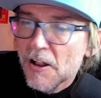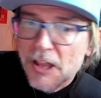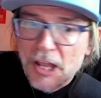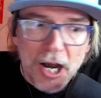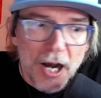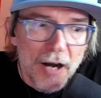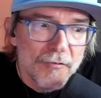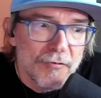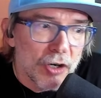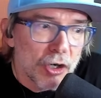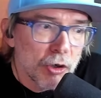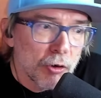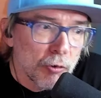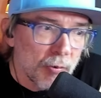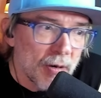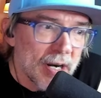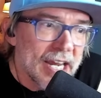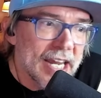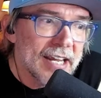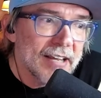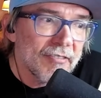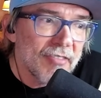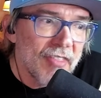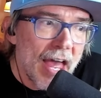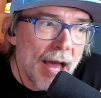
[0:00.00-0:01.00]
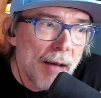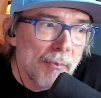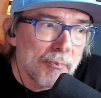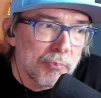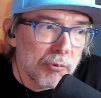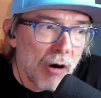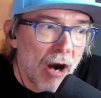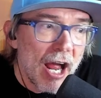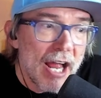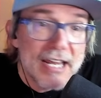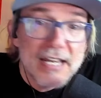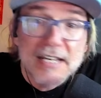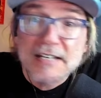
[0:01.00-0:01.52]
of agreeing that
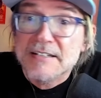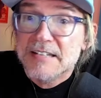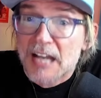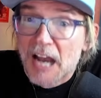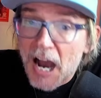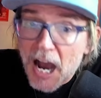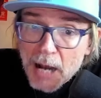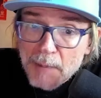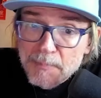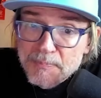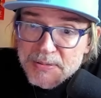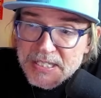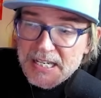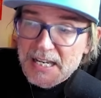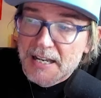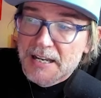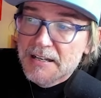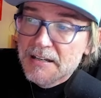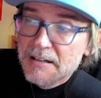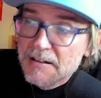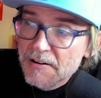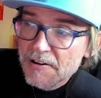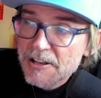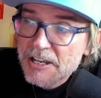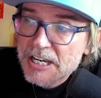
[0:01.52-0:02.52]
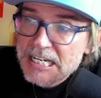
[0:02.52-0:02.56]
Brian Thompson,